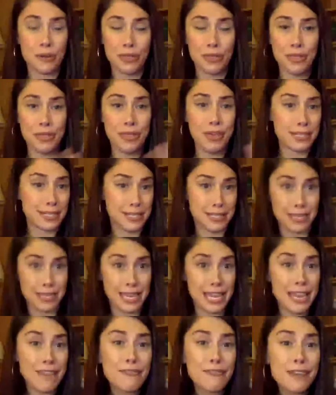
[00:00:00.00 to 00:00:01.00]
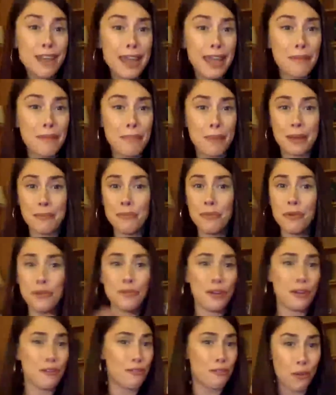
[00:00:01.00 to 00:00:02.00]
this evening, but
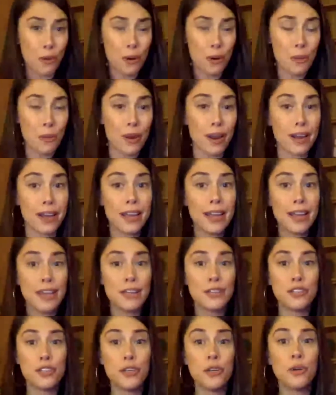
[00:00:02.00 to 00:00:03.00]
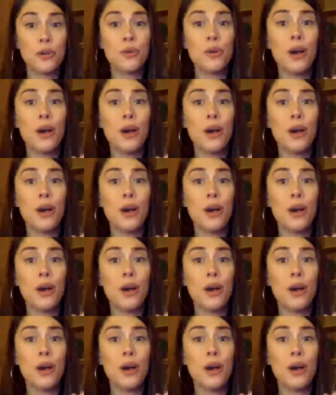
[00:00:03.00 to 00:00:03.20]
moving forward, to